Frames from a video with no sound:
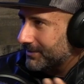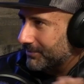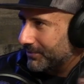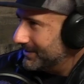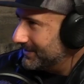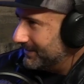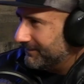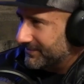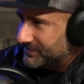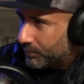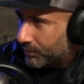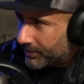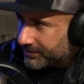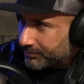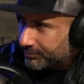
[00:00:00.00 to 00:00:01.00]
Like, if it's
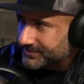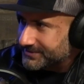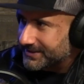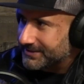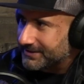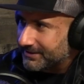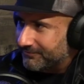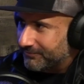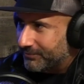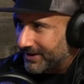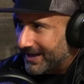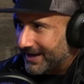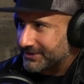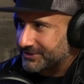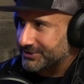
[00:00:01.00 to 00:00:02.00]
one percent of what
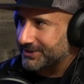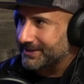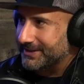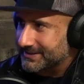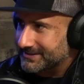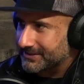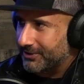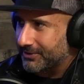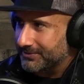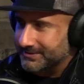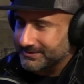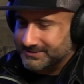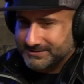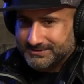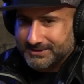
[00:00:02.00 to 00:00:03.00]
actually is on
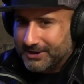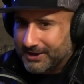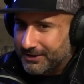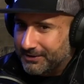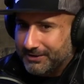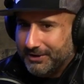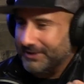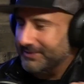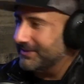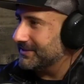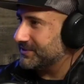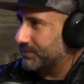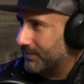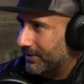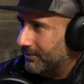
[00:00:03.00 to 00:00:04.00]
this in
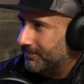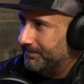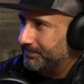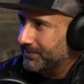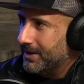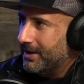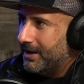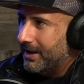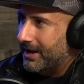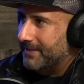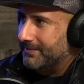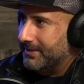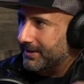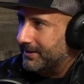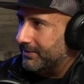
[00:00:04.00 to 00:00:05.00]
this realm,
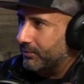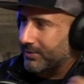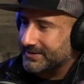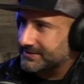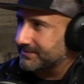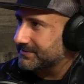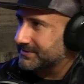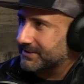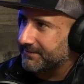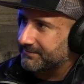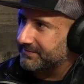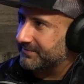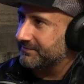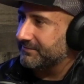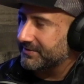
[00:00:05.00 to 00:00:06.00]
and then the rest of the stuff
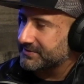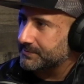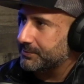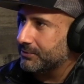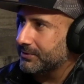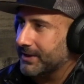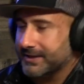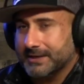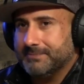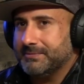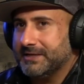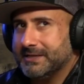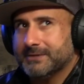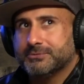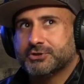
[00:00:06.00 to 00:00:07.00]
is invisible. Like in
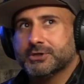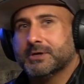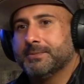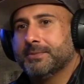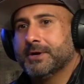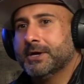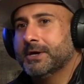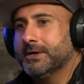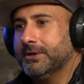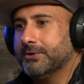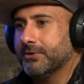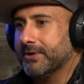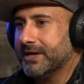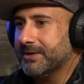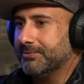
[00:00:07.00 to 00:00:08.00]
mediumship, you know,
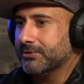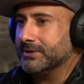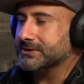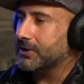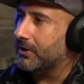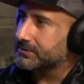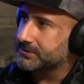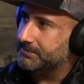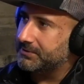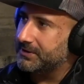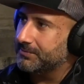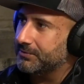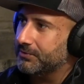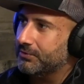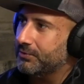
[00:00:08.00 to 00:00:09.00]
you're able to talk to
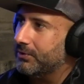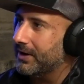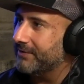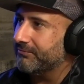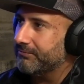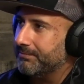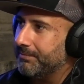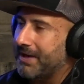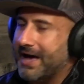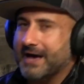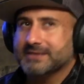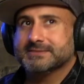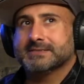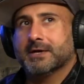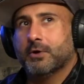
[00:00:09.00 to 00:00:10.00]
people who have
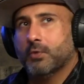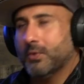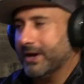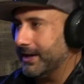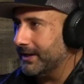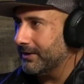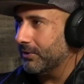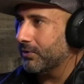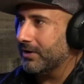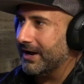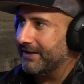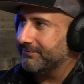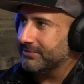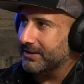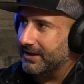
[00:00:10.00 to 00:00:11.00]
passed away or
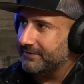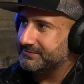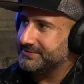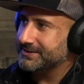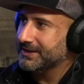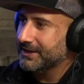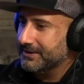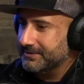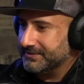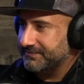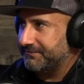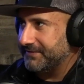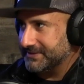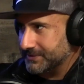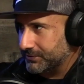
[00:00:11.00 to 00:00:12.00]
have left this
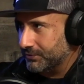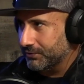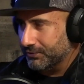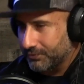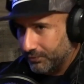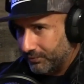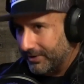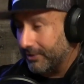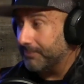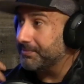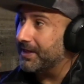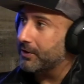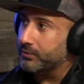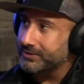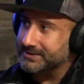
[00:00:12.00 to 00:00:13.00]
physical realm
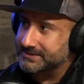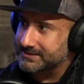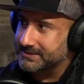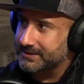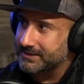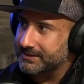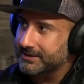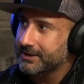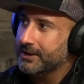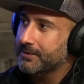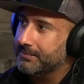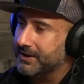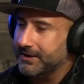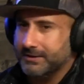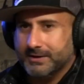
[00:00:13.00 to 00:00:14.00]
that we see.
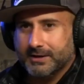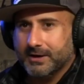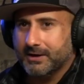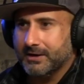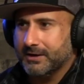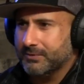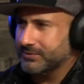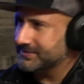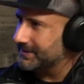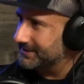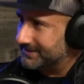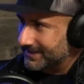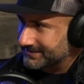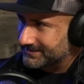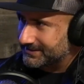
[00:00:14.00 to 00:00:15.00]
But uh, was it
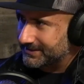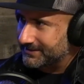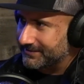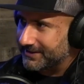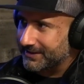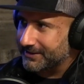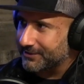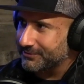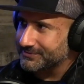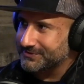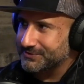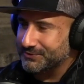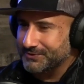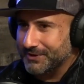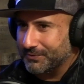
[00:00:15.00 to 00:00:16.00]
density that it goes
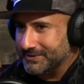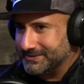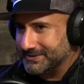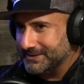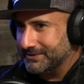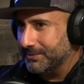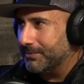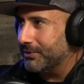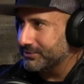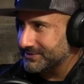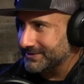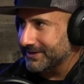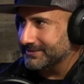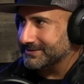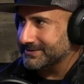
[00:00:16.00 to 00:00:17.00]
to that we see the most
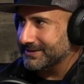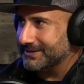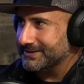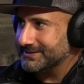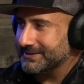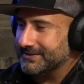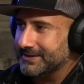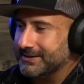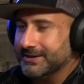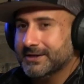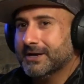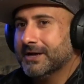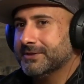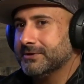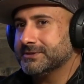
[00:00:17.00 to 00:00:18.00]
dense things? And then
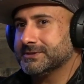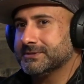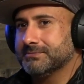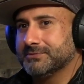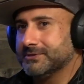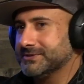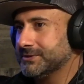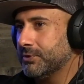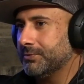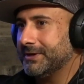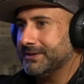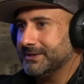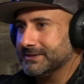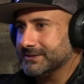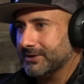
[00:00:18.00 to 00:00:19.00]
there's there's so
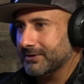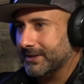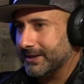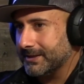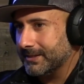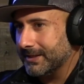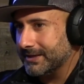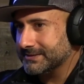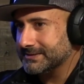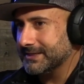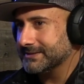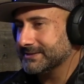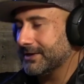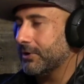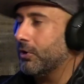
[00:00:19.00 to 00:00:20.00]
many things that are like less
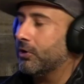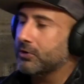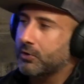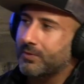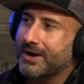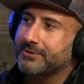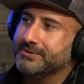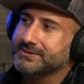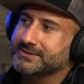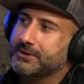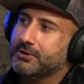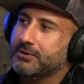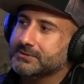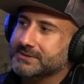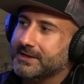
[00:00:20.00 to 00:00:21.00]
dense that are all around us at
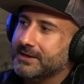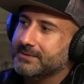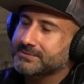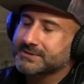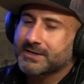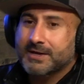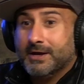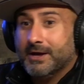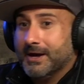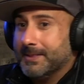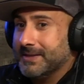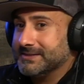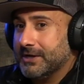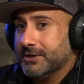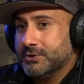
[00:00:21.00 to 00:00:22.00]
all times. And
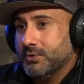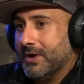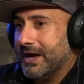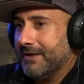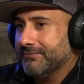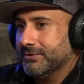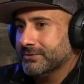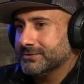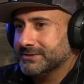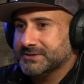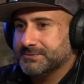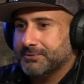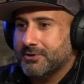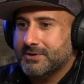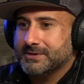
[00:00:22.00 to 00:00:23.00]
that's how you have those
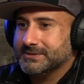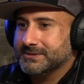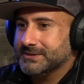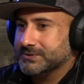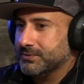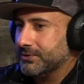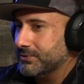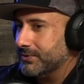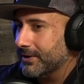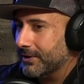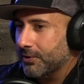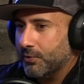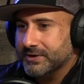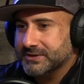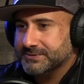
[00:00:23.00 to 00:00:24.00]
experiences where you hear
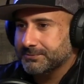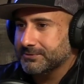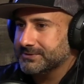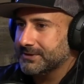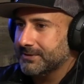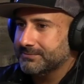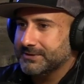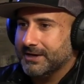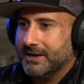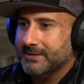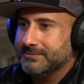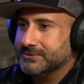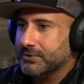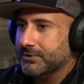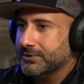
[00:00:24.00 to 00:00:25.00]
a whisper
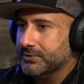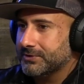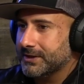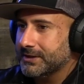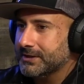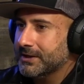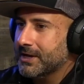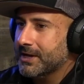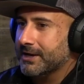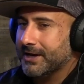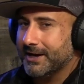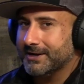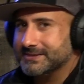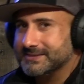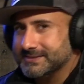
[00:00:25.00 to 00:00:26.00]
sometimes, or you can
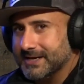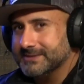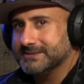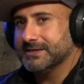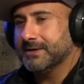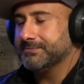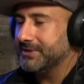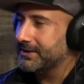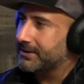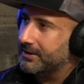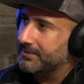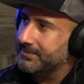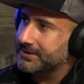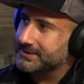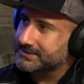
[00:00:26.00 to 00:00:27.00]
kind of sense something
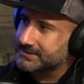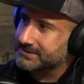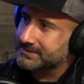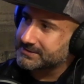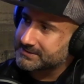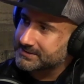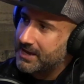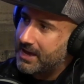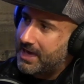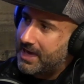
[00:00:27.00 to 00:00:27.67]
coming. It's just this